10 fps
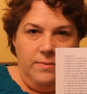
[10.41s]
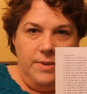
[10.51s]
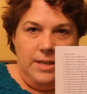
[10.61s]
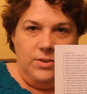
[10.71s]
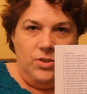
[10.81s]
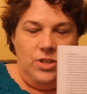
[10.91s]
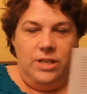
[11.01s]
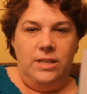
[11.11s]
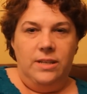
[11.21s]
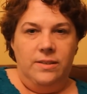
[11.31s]

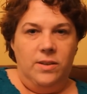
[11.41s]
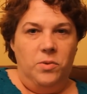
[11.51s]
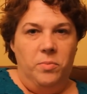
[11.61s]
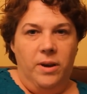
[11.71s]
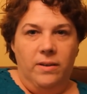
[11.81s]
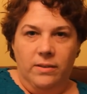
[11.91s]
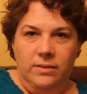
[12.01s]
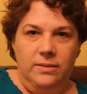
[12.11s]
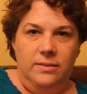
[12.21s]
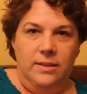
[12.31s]
VSG Southern Belle
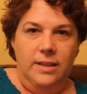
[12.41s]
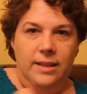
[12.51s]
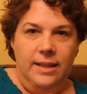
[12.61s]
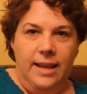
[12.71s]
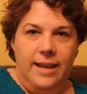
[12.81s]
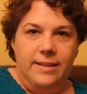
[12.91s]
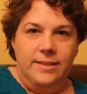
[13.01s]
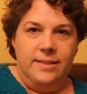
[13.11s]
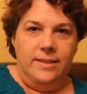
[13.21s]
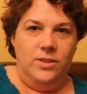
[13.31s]

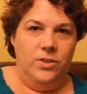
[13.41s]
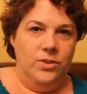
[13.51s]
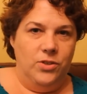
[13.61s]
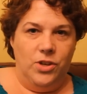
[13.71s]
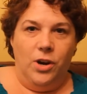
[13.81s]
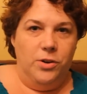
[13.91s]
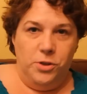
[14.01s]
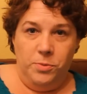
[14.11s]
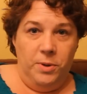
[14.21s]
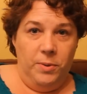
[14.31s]
has
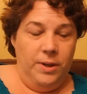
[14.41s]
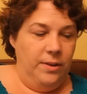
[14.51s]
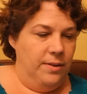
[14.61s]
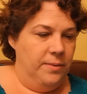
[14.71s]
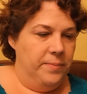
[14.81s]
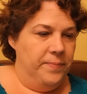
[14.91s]
charged me with.